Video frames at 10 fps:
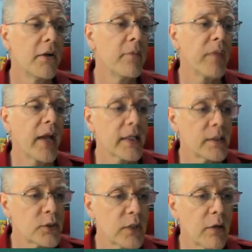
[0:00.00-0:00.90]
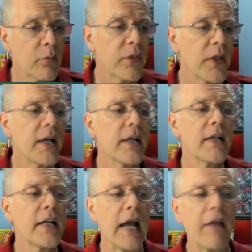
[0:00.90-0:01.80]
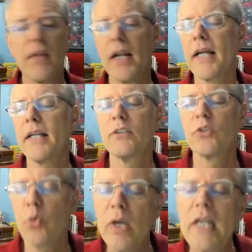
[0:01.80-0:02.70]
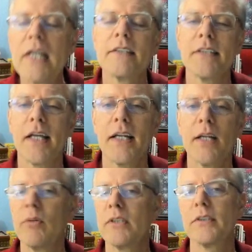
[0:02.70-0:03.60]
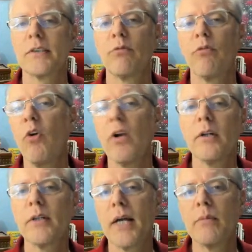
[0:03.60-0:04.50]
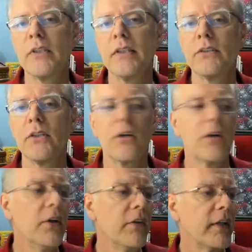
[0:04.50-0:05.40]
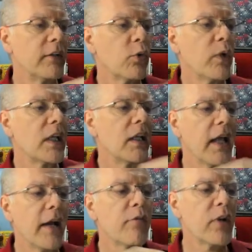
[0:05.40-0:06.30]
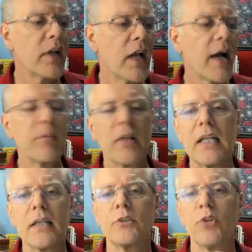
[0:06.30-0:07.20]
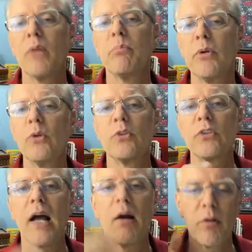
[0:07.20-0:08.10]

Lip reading: I can start with that, and then I can tweak a setting, which is 400 times easier than tweaking every knob to get a drum booth sound.